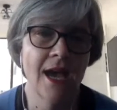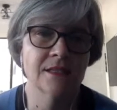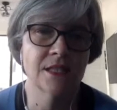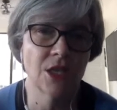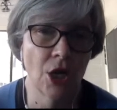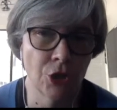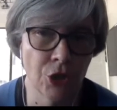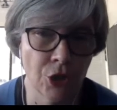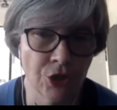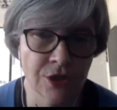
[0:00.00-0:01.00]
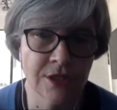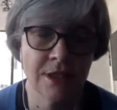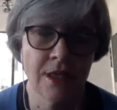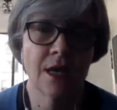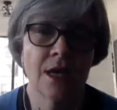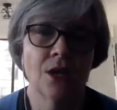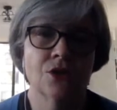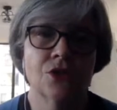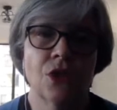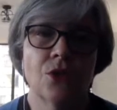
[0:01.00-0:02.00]
as a right. young nurse.
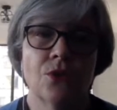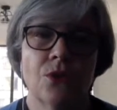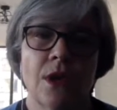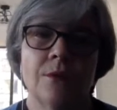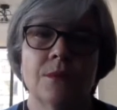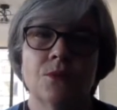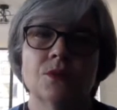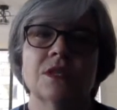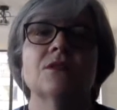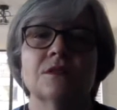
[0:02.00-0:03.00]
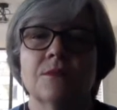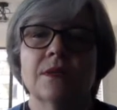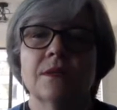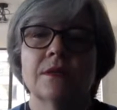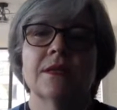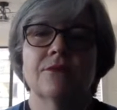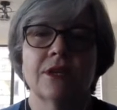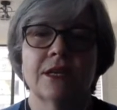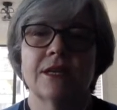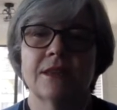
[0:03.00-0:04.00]
So um, it was ultimately
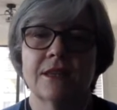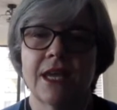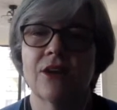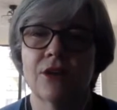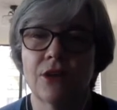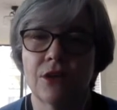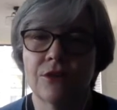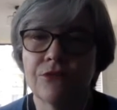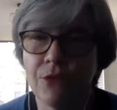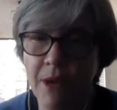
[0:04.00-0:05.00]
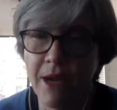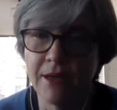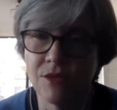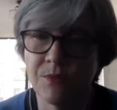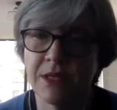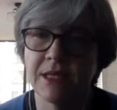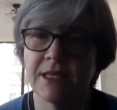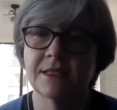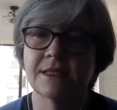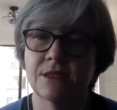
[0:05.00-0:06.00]
really caring for my husband
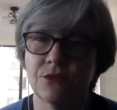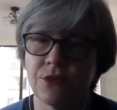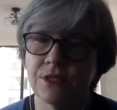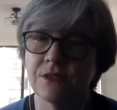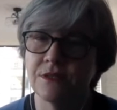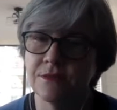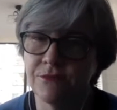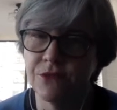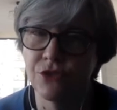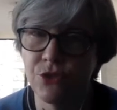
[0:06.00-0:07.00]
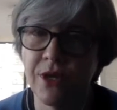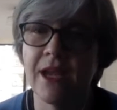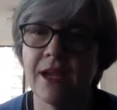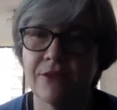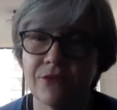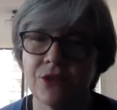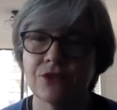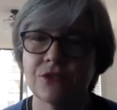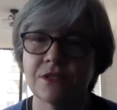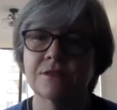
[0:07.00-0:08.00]
and his illness for two and a half mm-hmm.
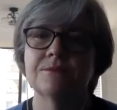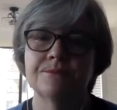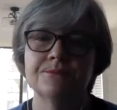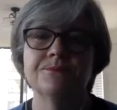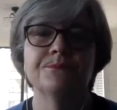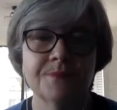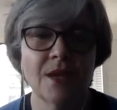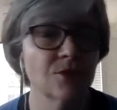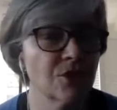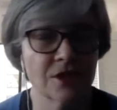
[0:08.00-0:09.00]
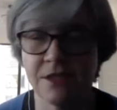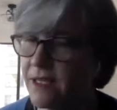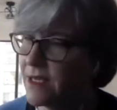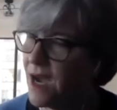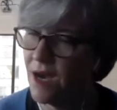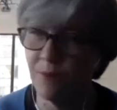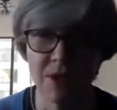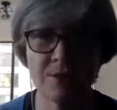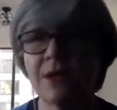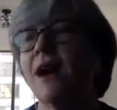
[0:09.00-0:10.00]
years. I was just like, I'm
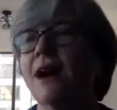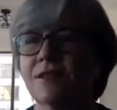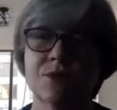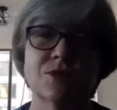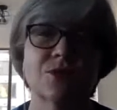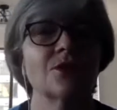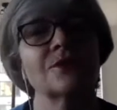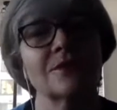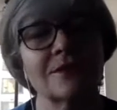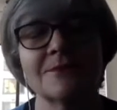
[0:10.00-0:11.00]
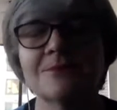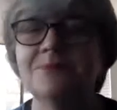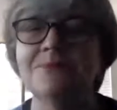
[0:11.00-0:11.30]
going to be a hospice nurse.